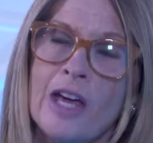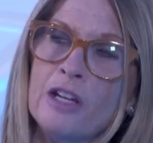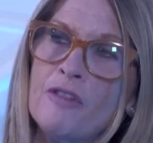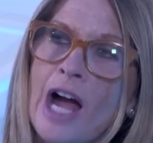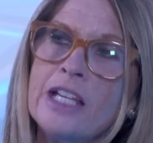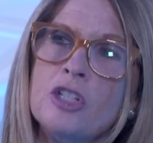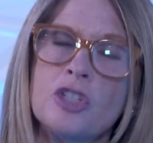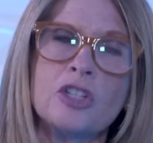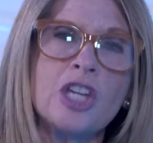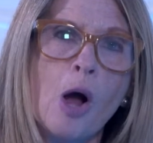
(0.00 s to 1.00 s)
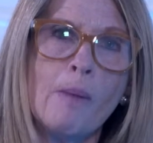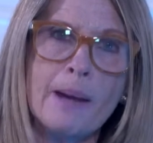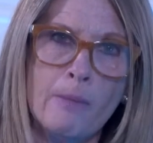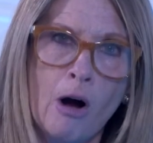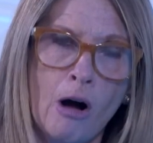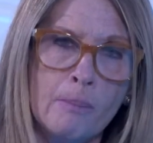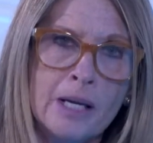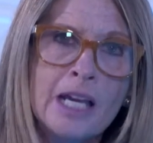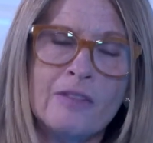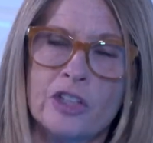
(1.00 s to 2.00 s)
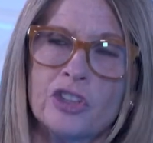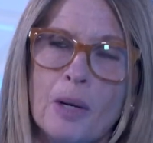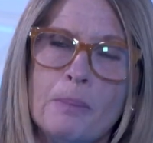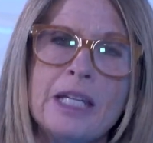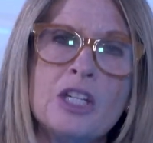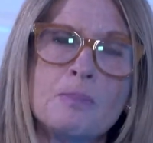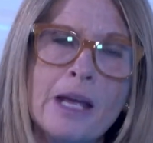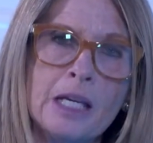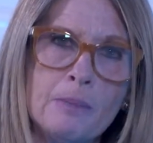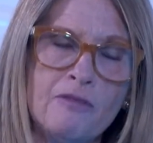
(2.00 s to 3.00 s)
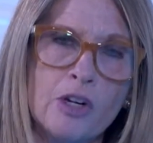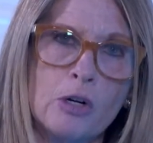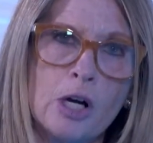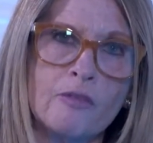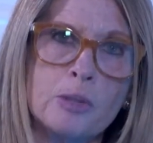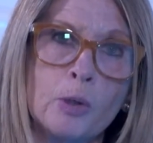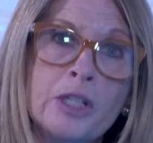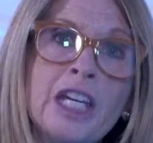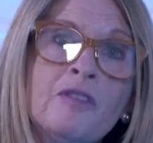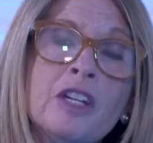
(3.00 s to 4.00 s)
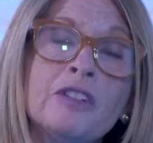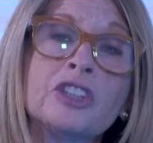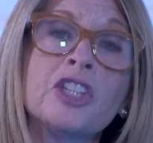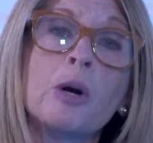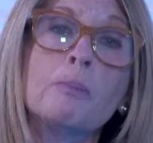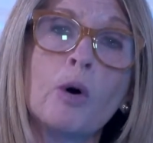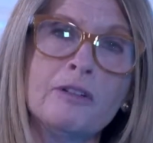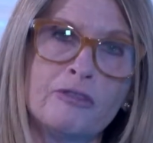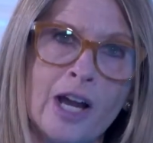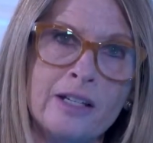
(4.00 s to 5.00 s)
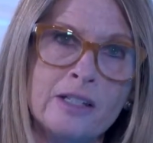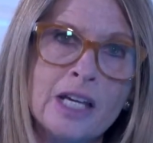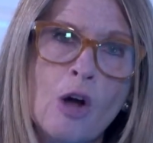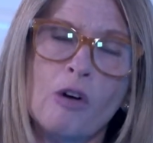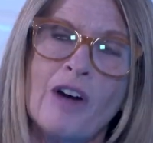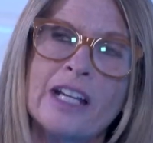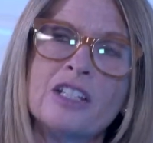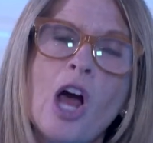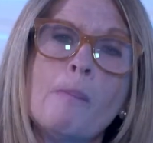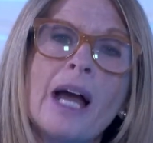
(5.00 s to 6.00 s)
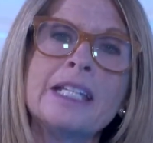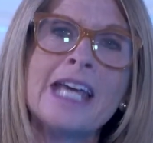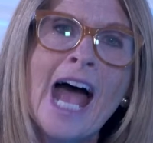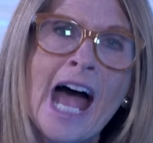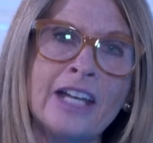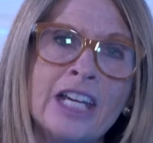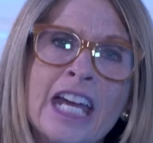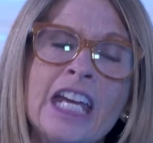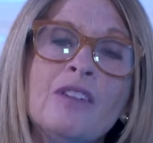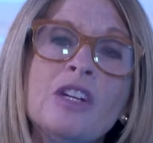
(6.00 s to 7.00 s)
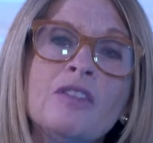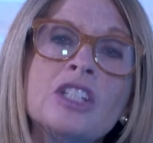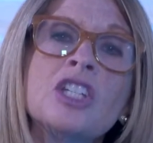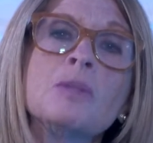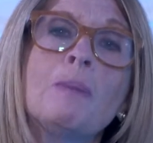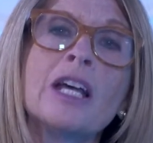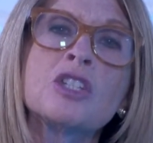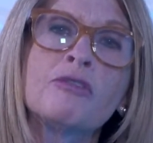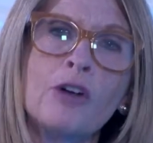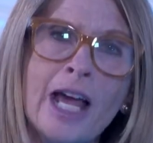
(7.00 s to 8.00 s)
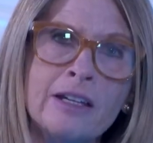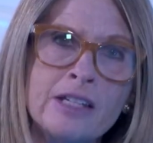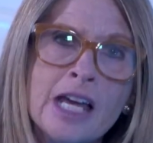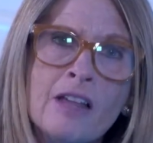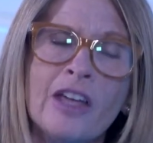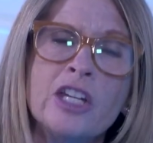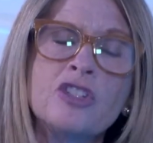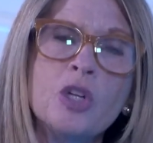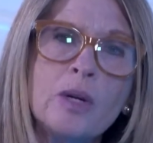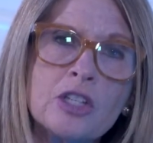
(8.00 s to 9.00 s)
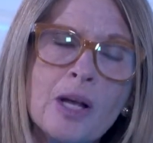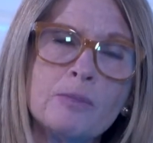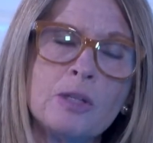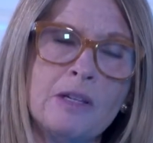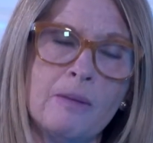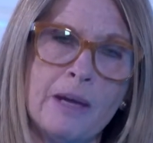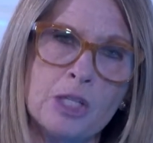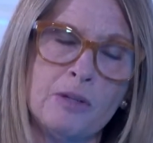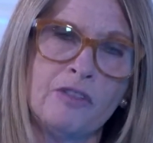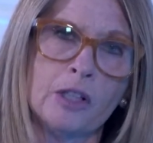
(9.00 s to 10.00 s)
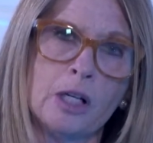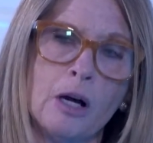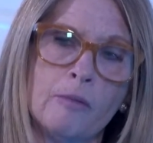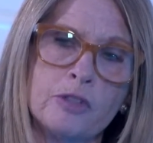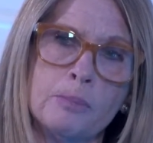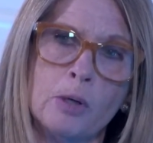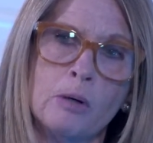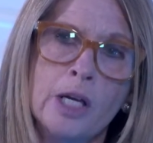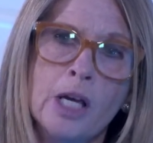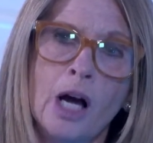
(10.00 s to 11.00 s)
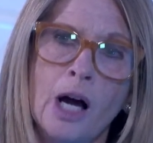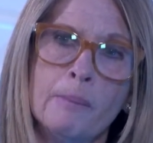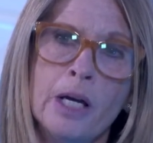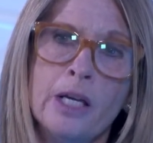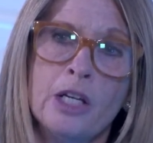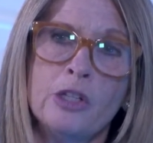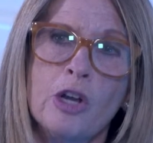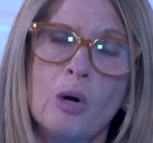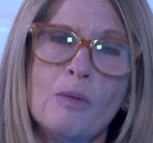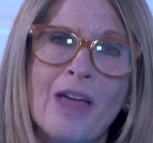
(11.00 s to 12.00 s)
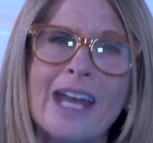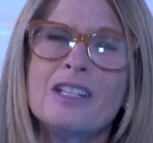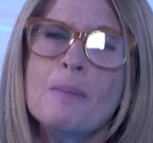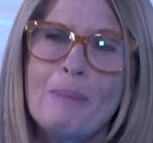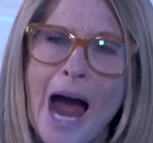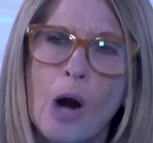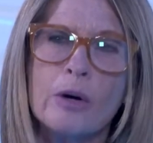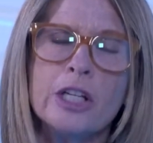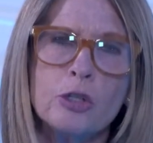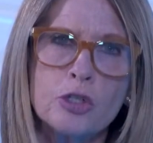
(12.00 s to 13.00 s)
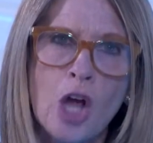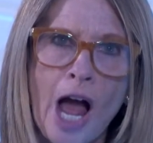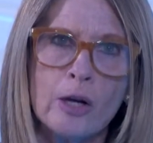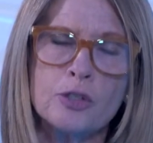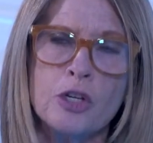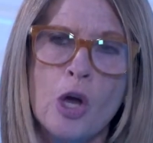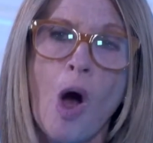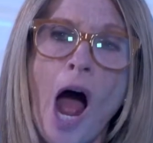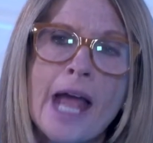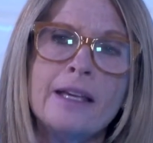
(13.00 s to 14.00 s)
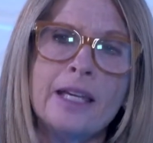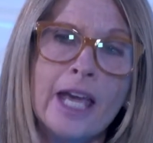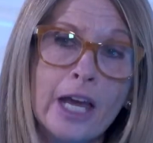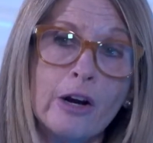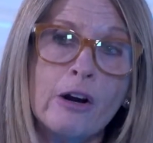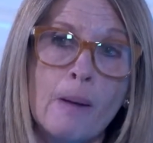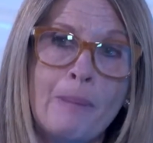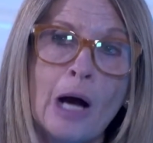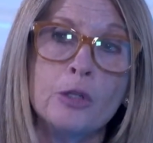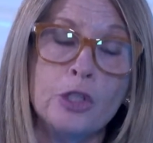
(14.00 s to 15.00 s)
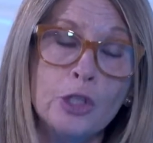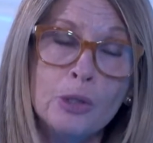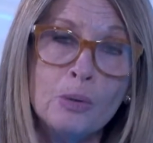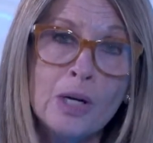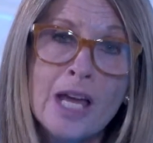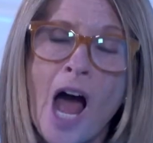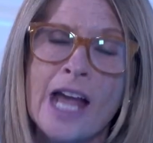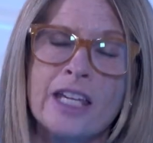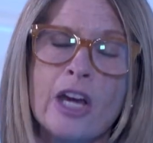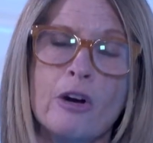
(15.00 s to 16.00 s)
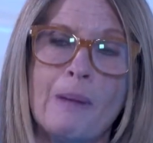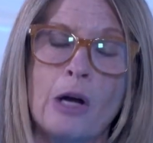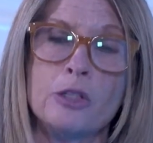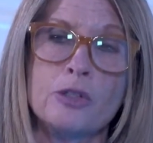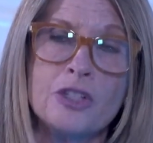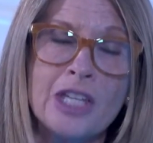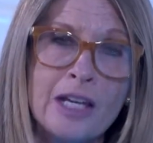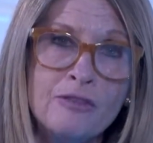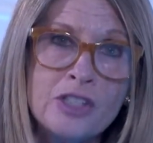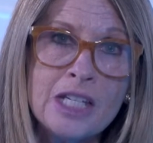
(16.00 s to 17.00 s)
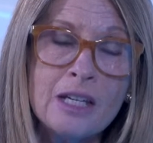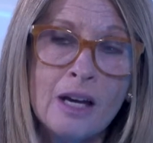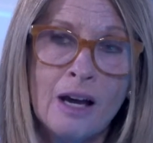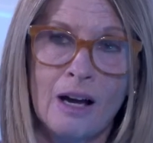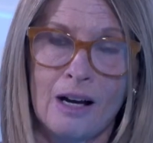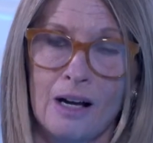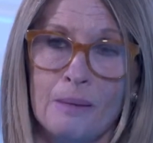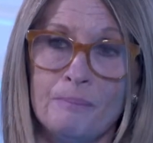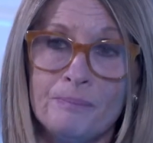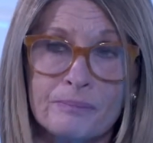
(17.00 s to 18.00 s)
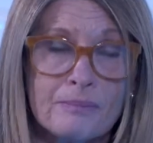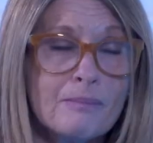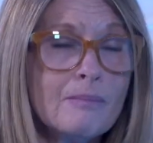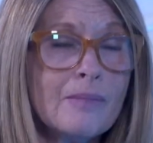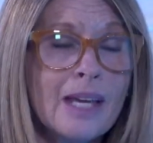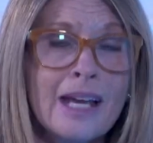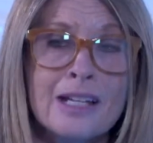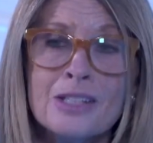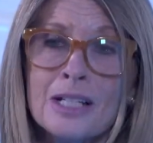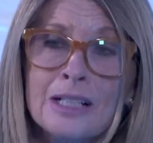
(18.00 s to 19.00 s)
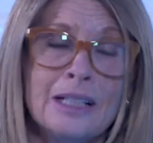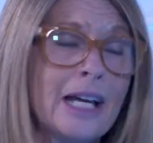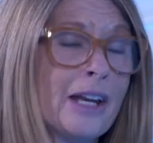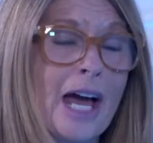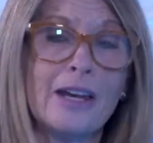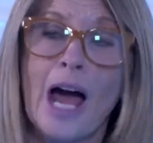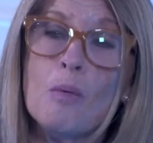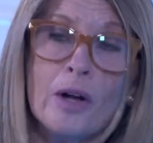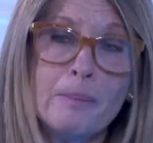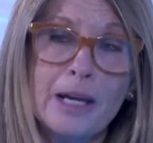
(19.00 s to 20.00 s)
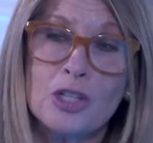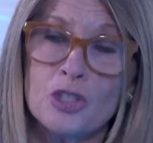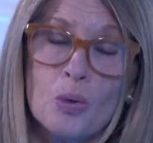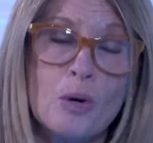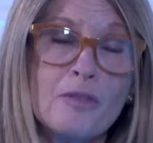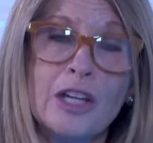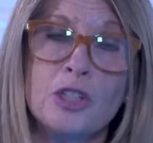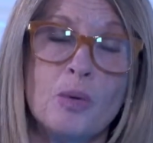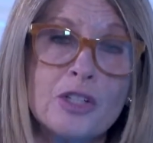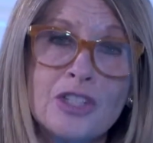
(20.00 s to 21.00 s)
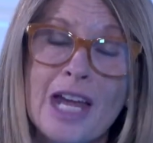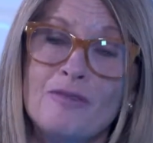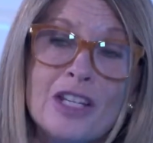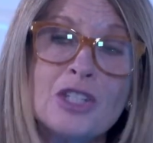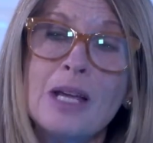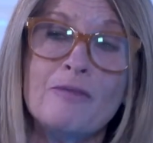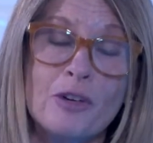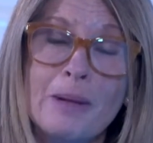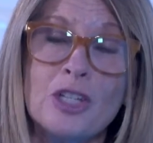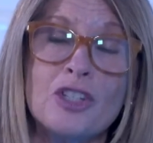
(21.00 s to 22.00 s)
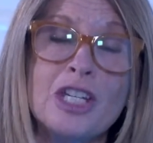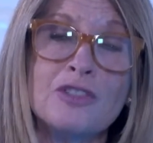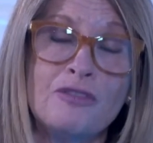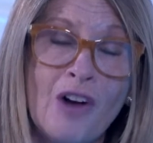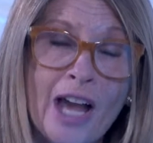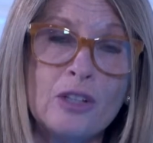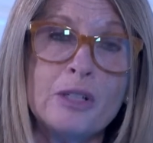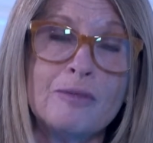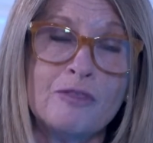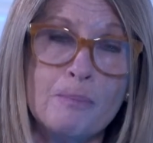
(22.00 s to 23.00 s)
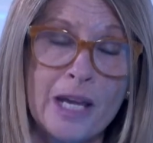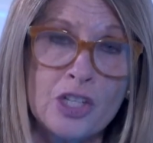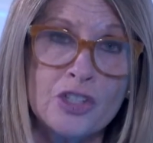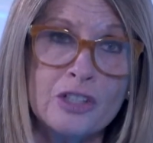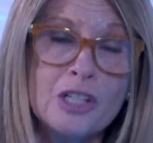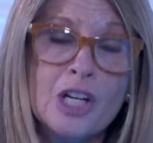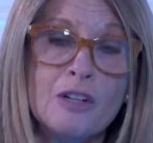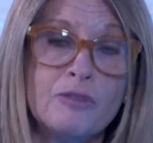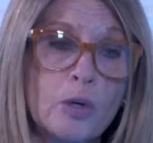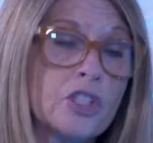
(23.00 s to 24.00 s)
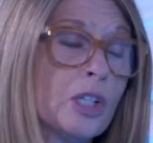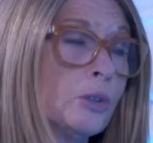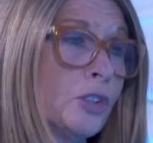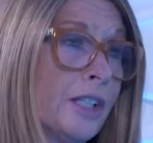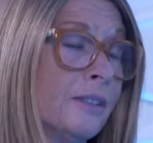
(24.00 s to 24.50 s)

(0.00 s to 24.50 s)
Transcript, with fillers: if I can just tell my mom that somebody is making me feel uncomfortable, even if it's their boyfriend, or if I can tell my dad, even if it's his best friend, that he's doing something to me that makes me feel uncomfortable. Um, you know, that is empowering your child to know, I care about you, I care about your safety, um, and And I, and I want to make sure that you are safe. This information is vital information so for what, children.